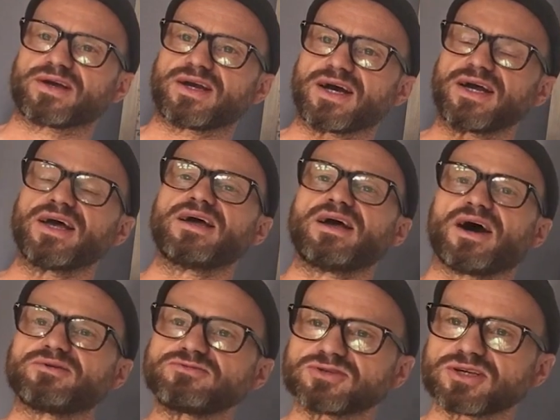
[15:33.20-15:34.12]
Okay,
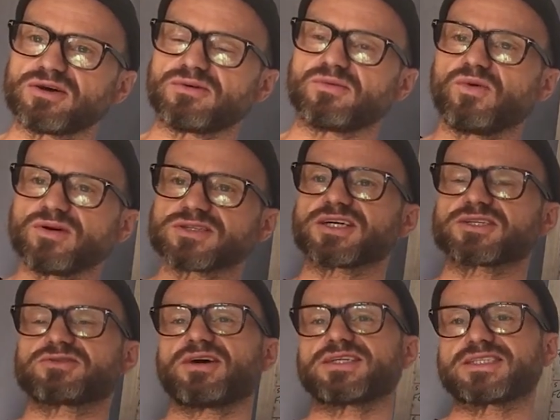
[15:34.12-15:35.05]
and also what
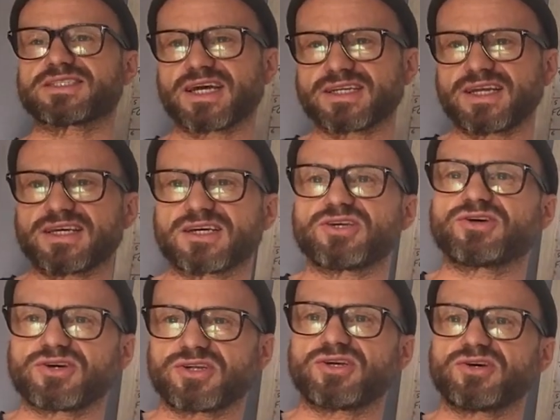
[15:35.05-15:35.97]
texturizing technique are
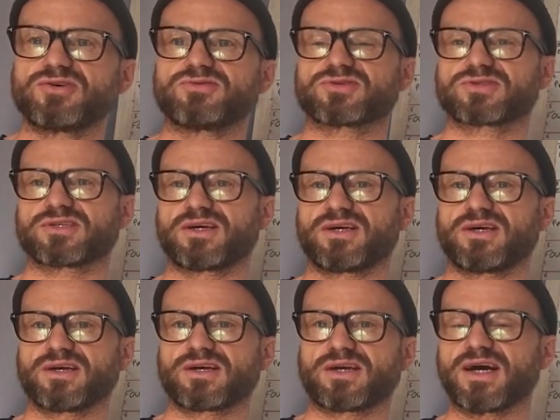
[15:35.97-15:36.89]
you going to use?
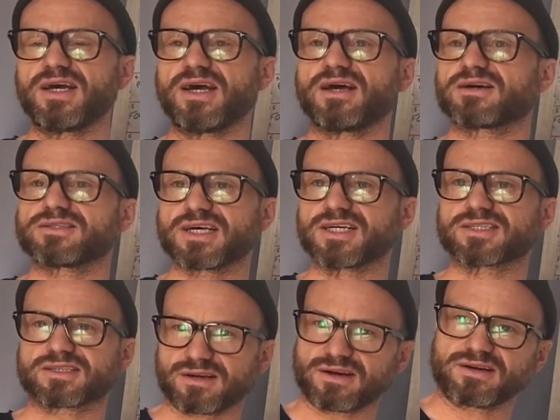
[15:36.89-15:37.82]
Okay, because
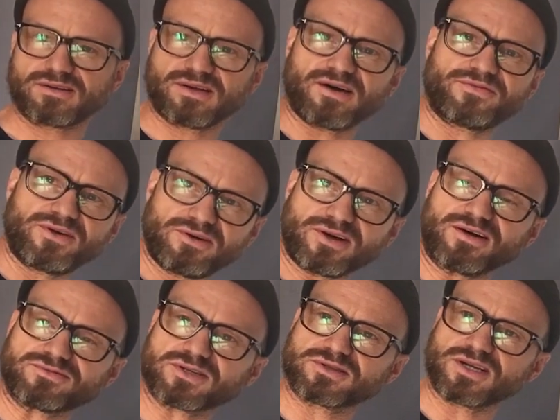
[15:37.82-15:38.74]
there's a few that
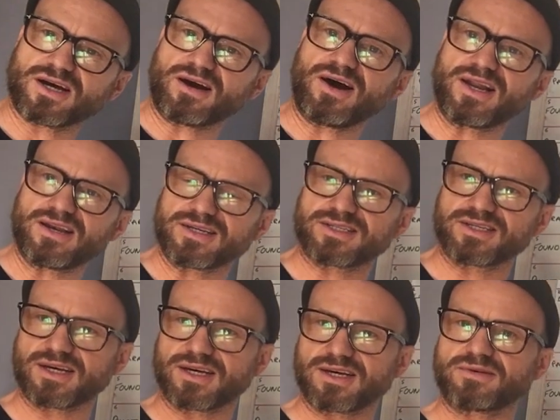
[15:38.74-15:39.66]
I've just
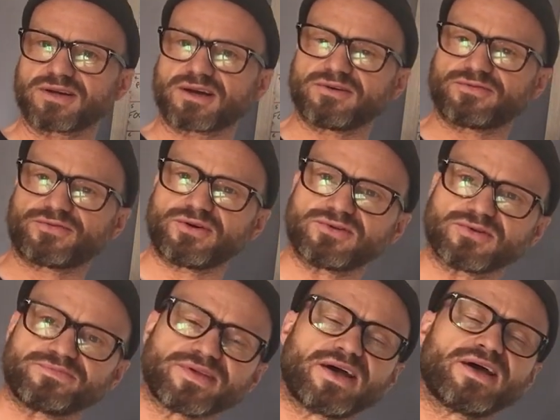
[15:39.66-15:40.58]
highlighted here, and I'm going to go through
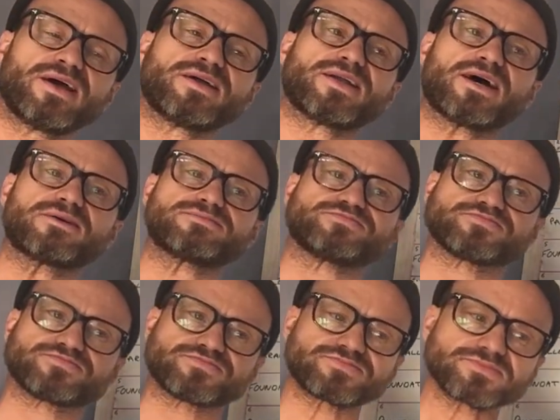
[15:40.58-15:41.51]
them. Now,
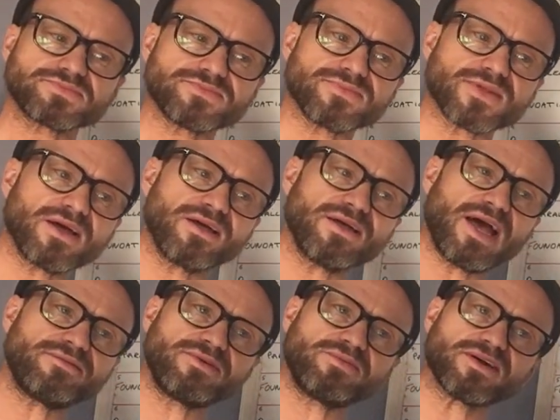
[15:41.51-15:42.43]

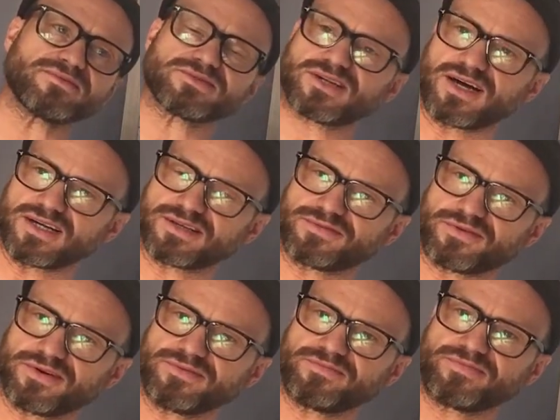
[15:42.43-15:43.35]
every one of them is slightly
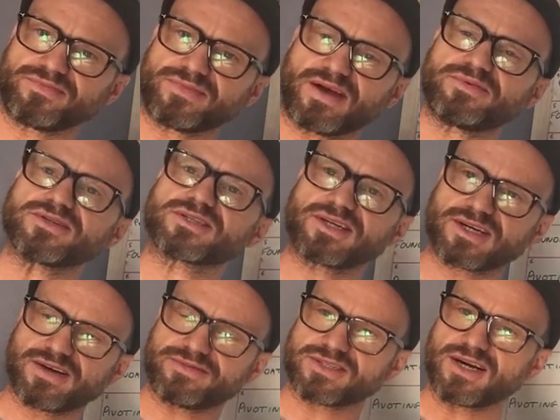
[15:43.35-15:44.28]
different. Everyone's going
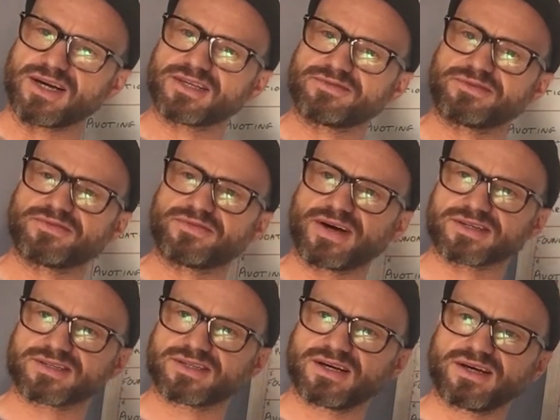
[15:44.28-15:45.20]
to give a slightly different
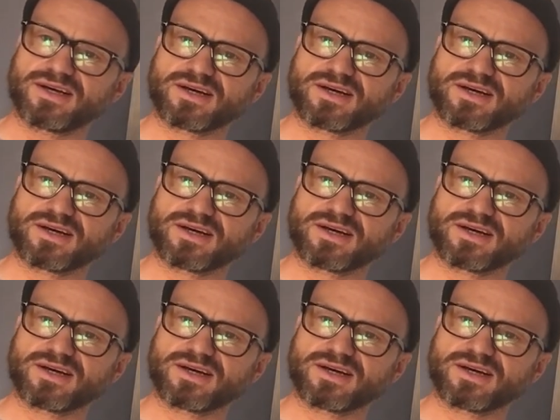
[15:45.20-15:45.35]
effect.